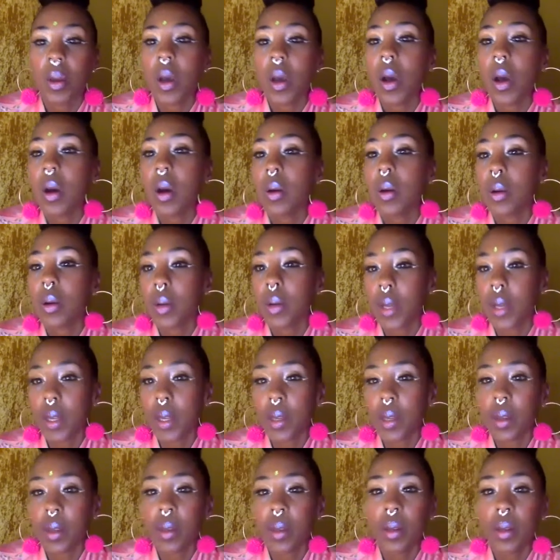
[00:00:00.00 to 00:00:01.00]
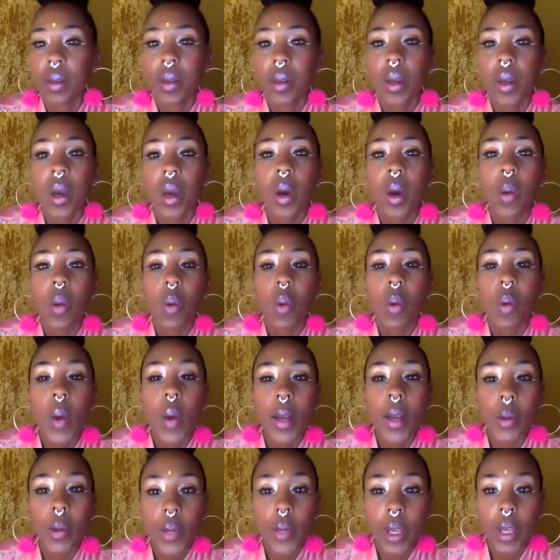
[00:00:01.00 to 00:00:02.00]
Oh, okay. Well,
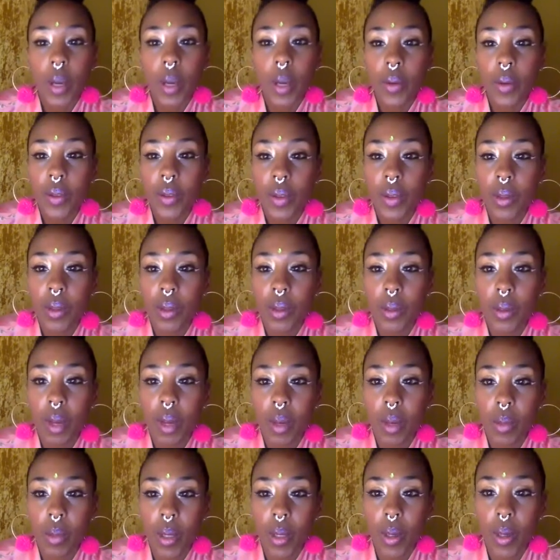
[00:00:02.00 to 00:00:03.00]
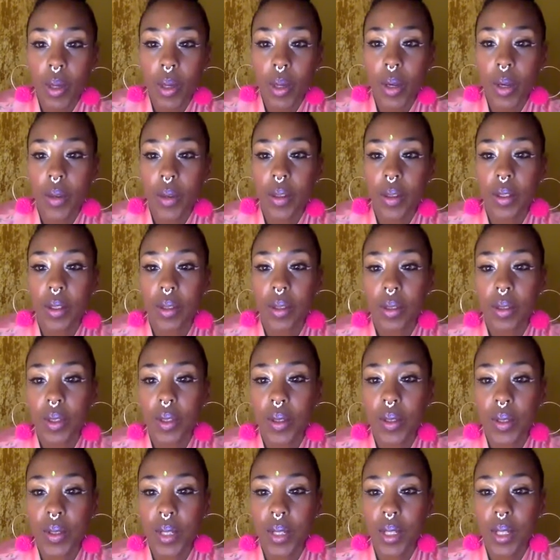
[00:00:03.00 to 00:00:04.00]
why don't we go with you, Coco, until
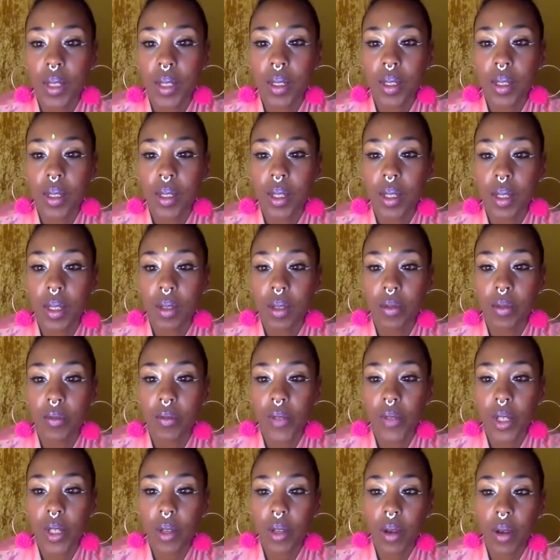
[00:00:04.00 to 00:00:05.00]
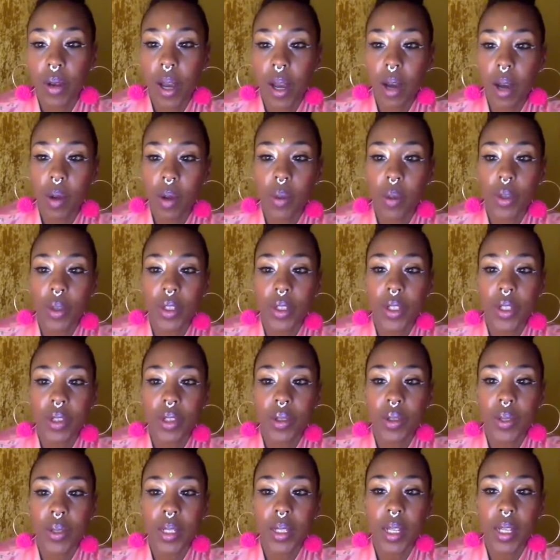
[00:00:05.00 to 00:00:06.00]
Susan can figure out what she's
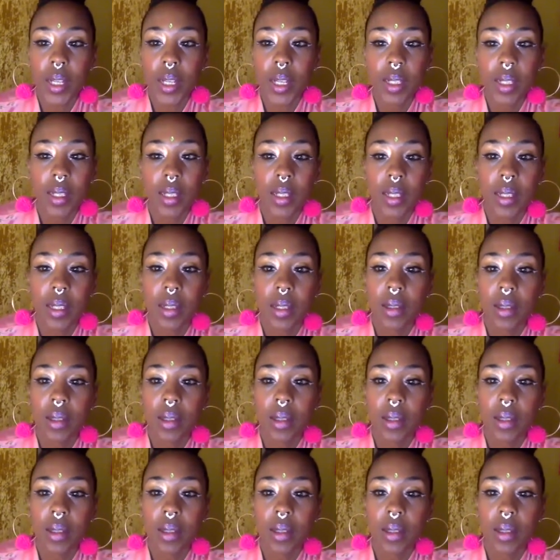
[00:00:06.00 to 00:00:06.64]
doing next.